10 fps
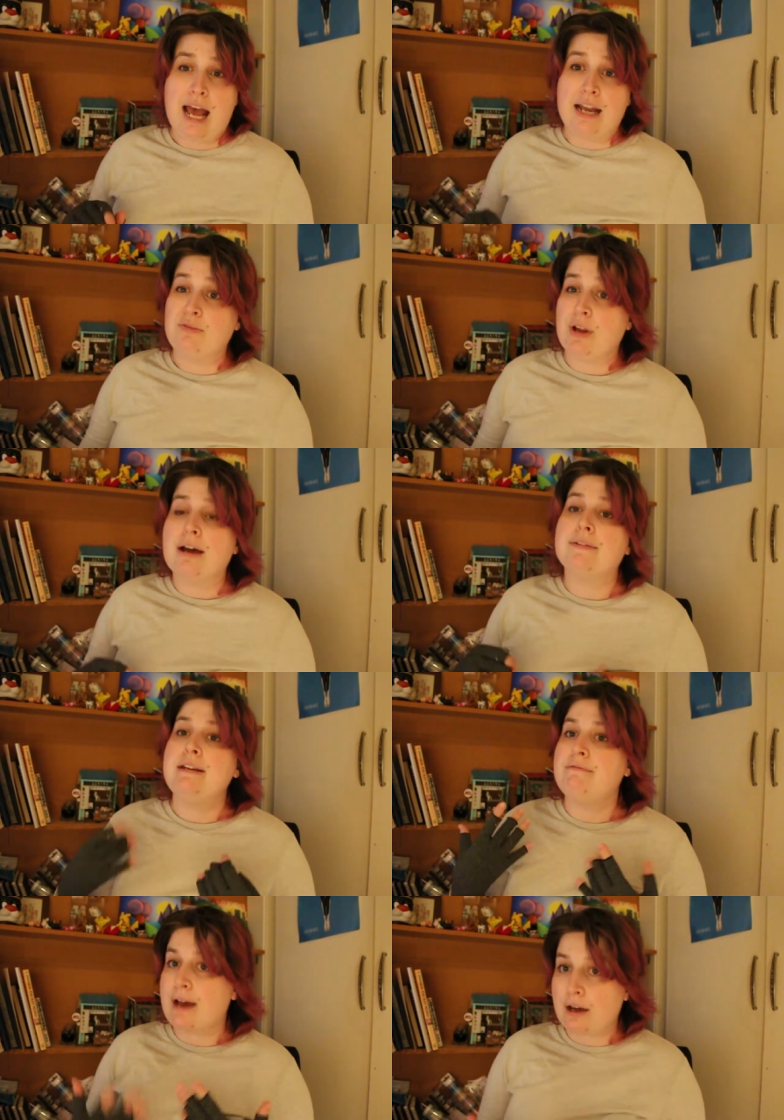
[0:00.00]
And if you have
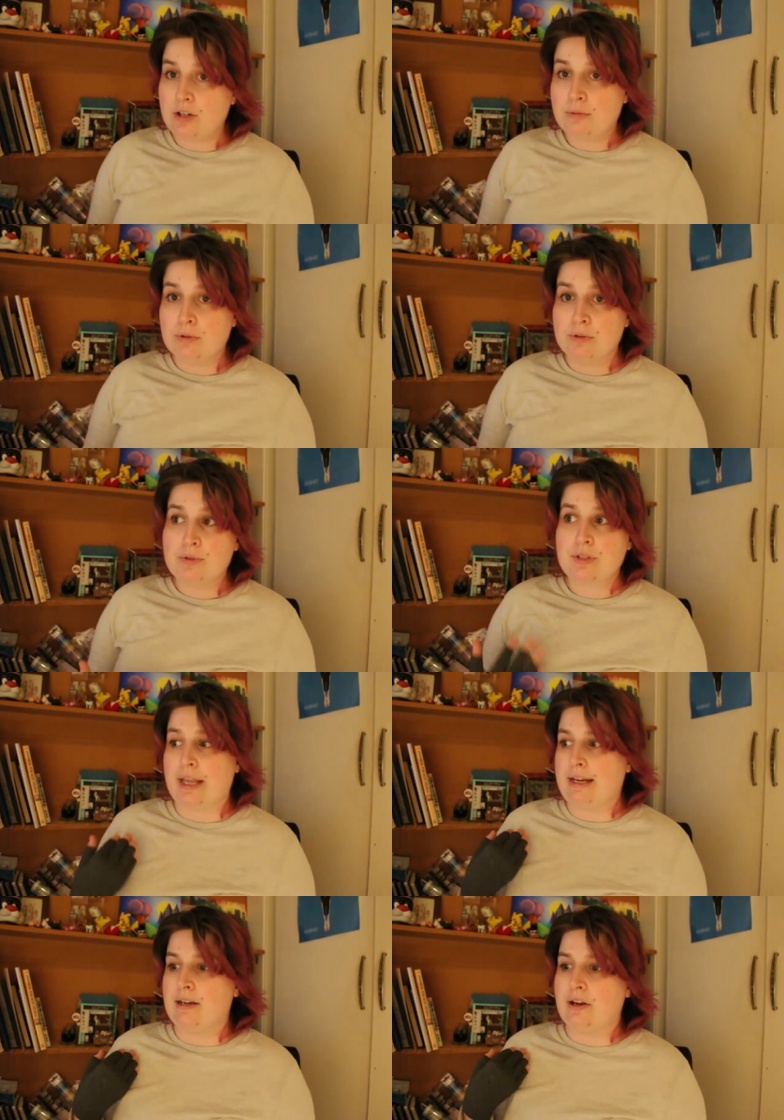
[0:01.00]
any valuables
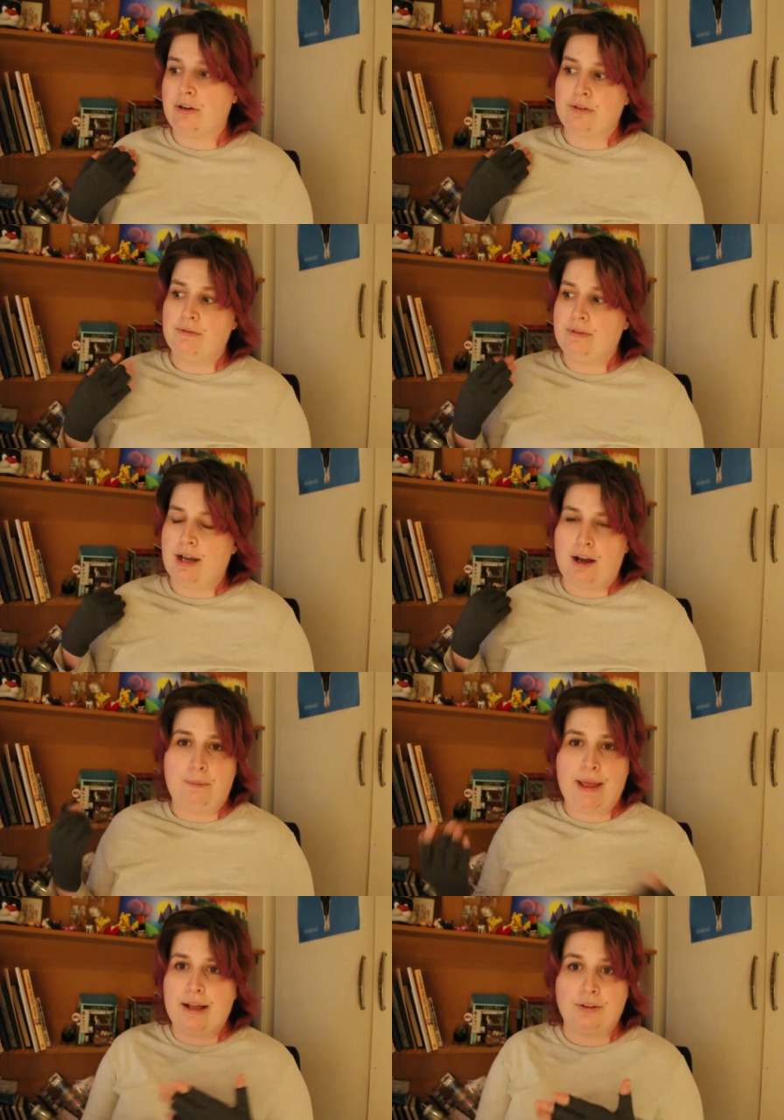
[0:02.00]
like, you know,
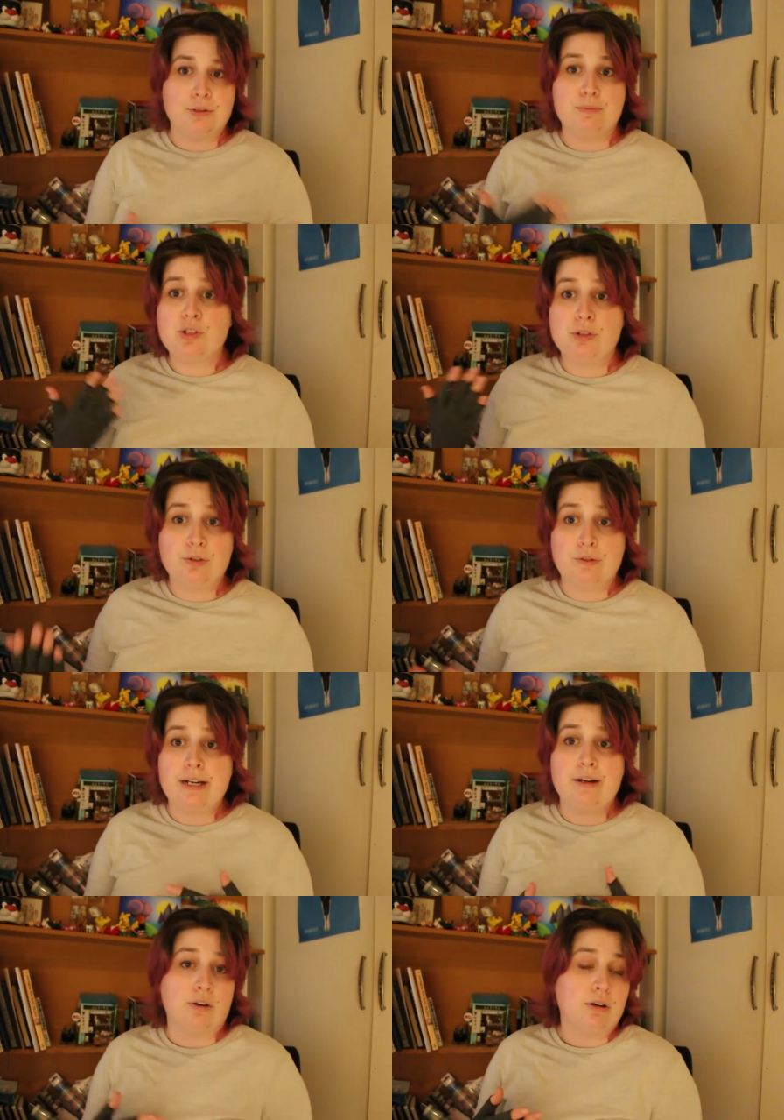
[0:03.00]
um, heirloom
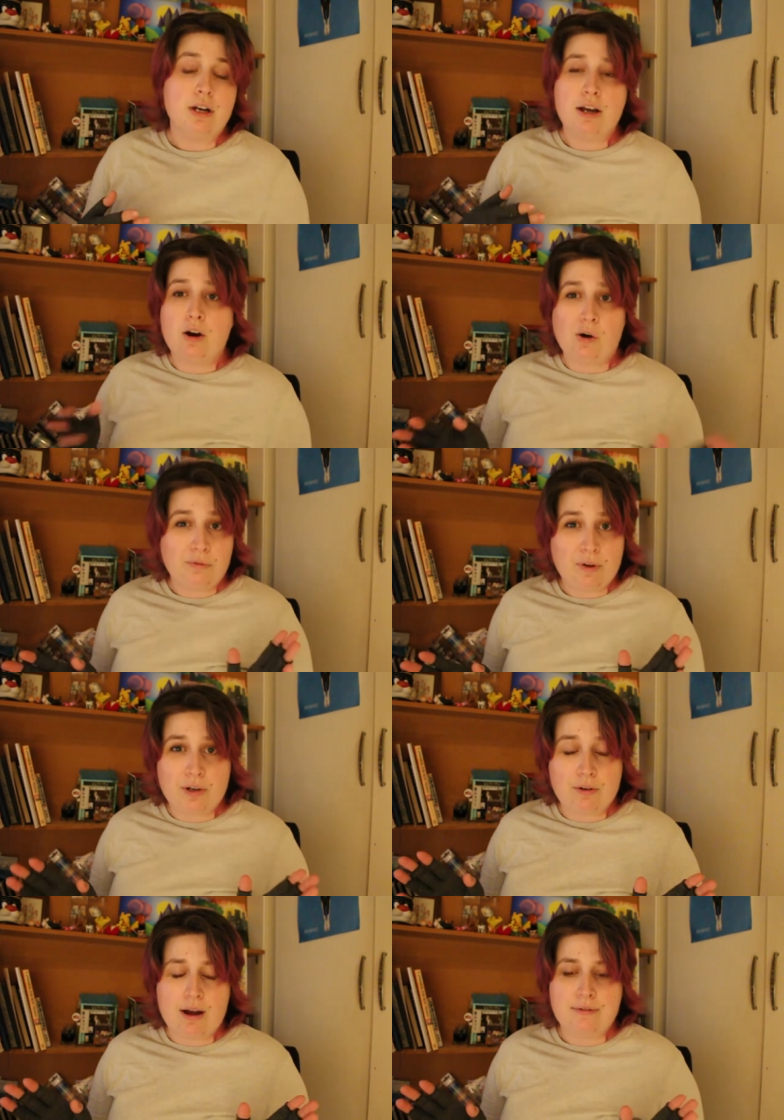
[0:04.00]
jewelry or old
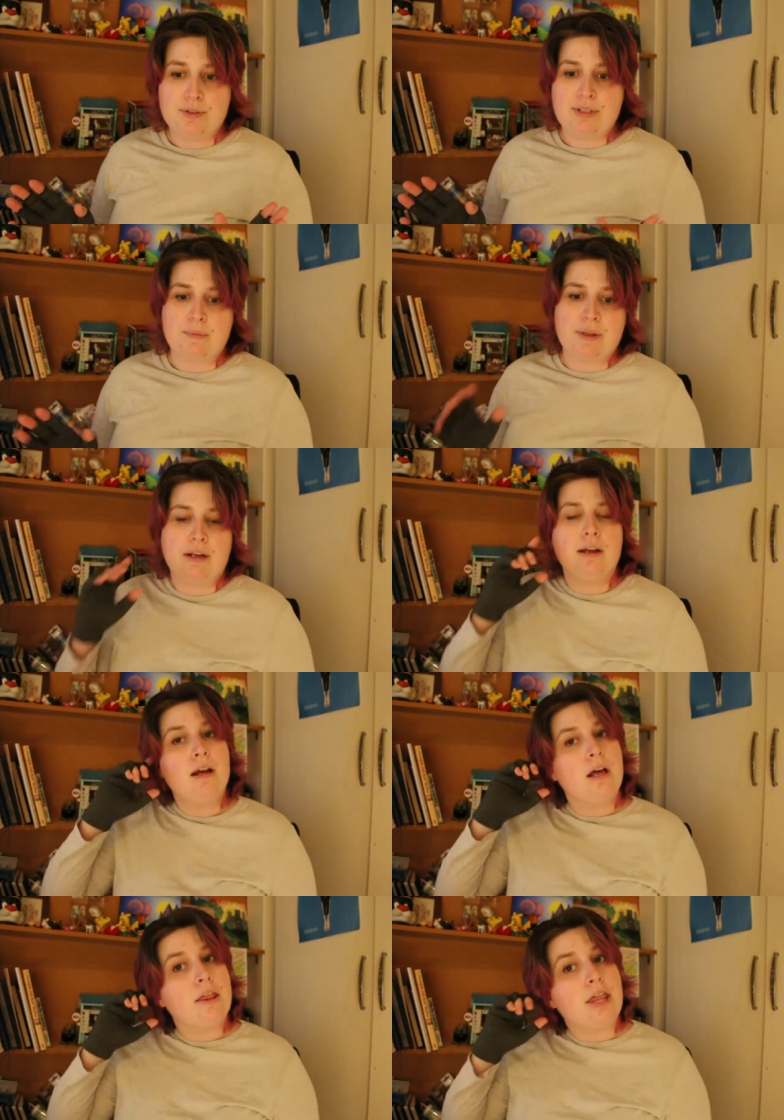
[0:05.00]
photographs or something,
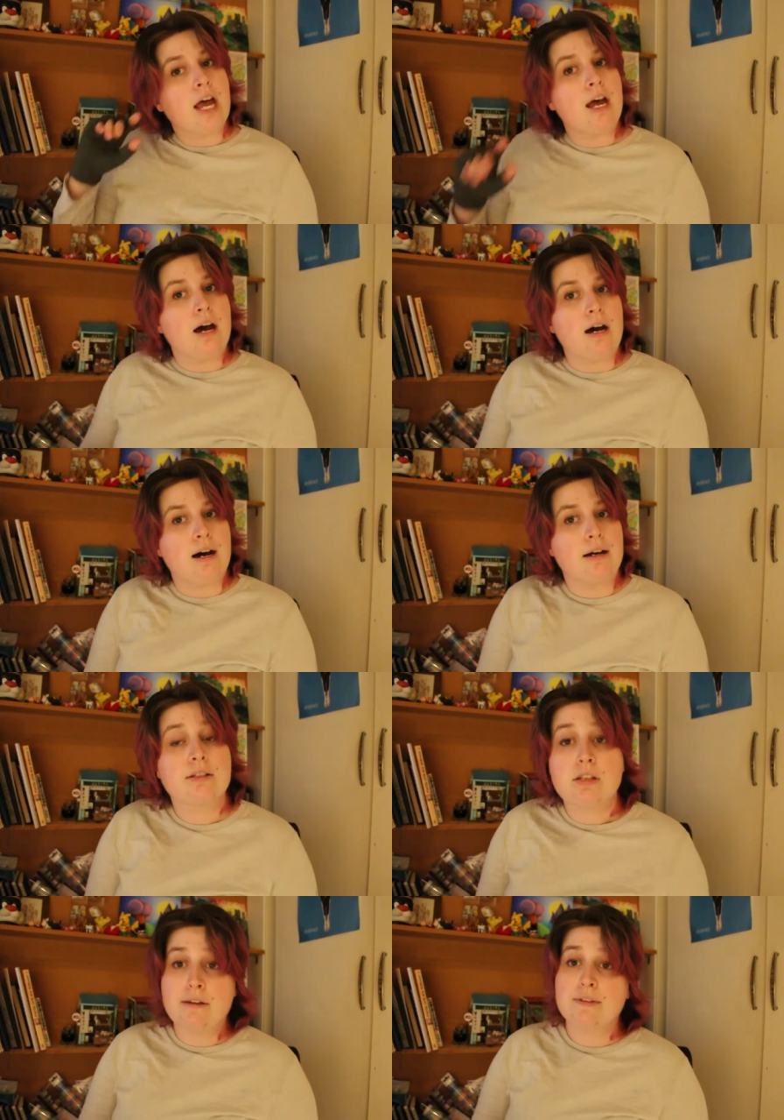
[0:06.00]
there are
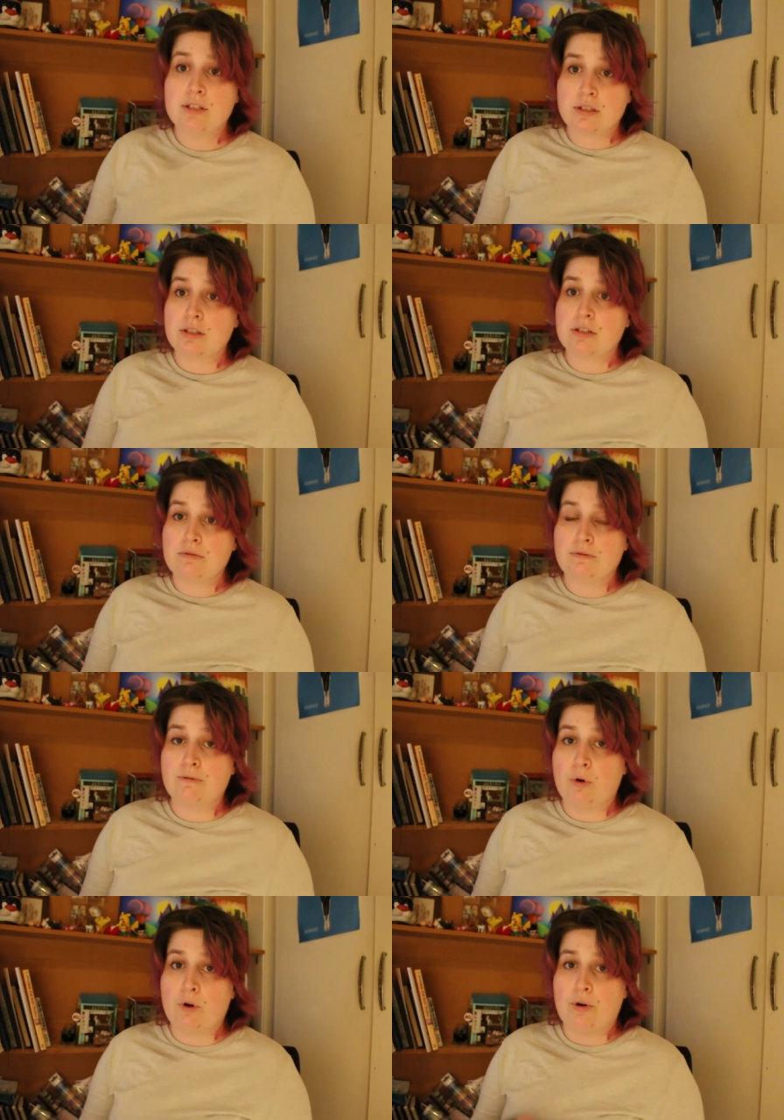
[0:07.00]
services
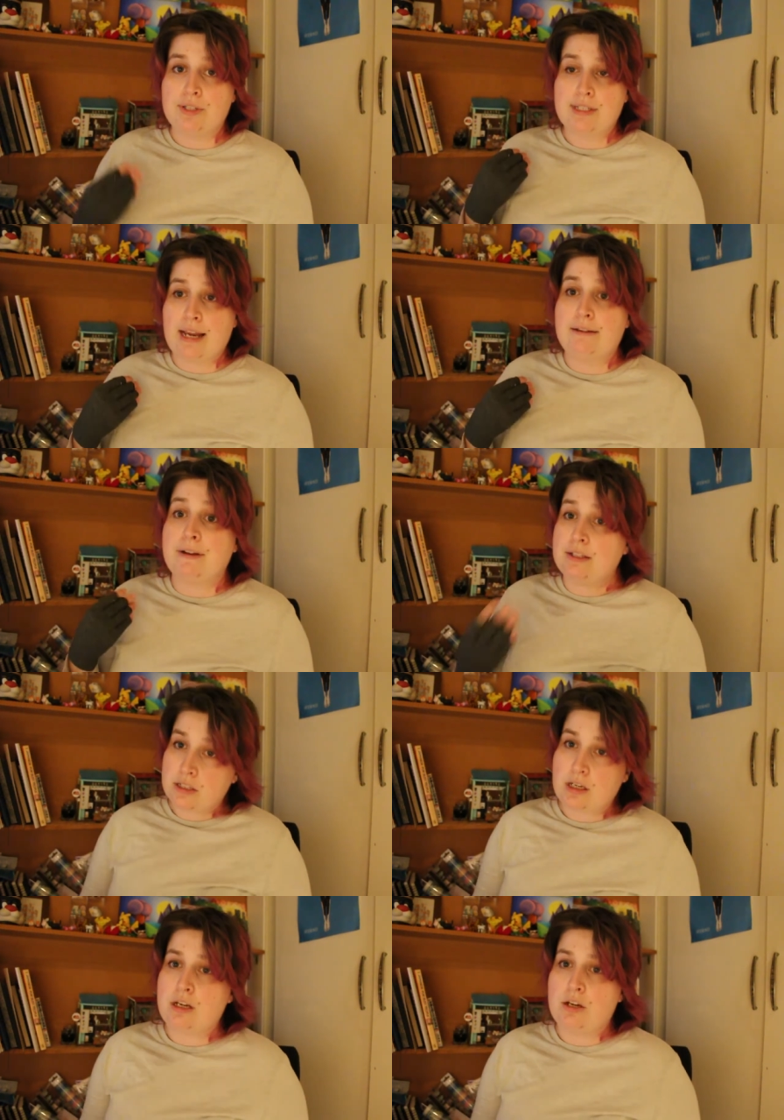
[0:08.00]
for safe and
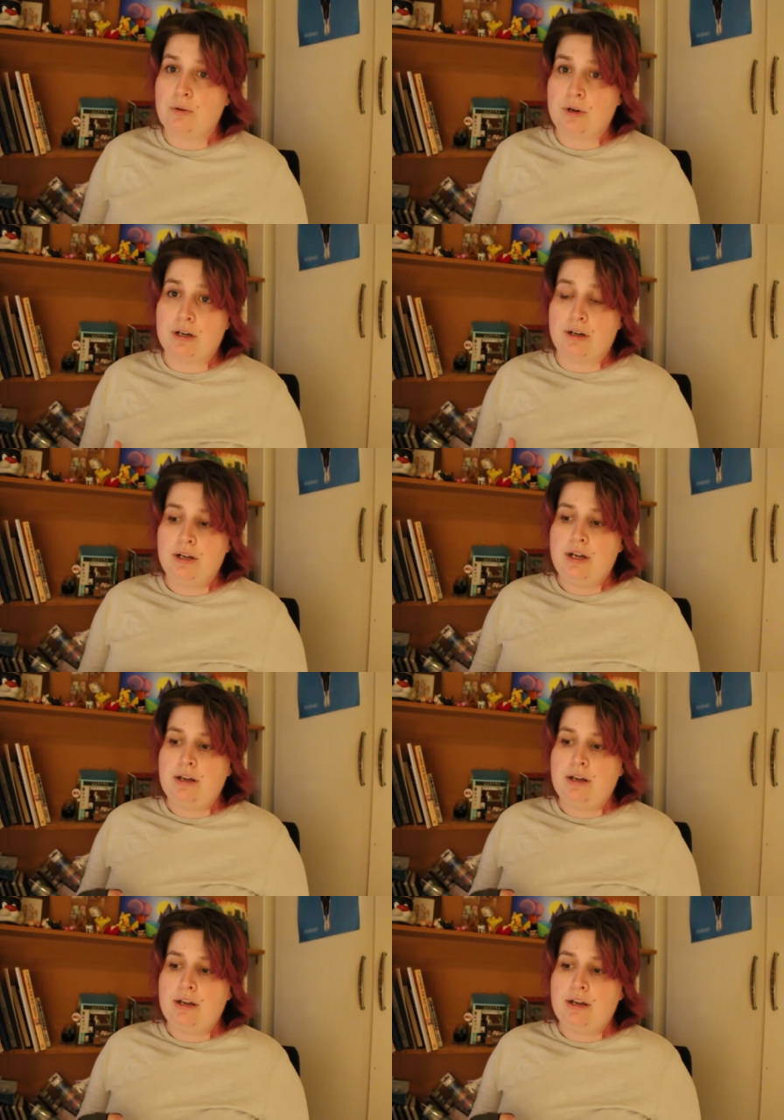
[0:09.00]
secure